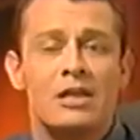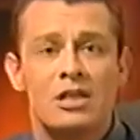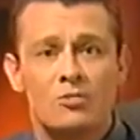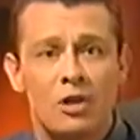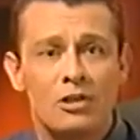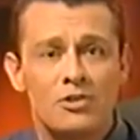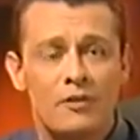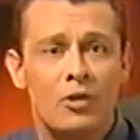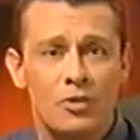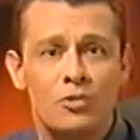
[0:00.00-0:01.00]
as well as
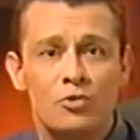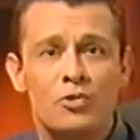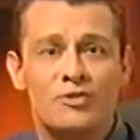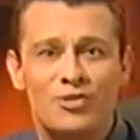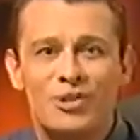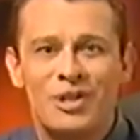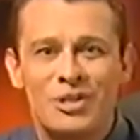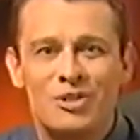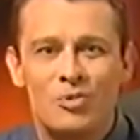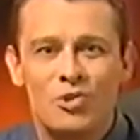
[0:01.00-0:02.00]
following the rules of good
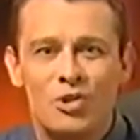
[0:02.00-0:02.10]
customer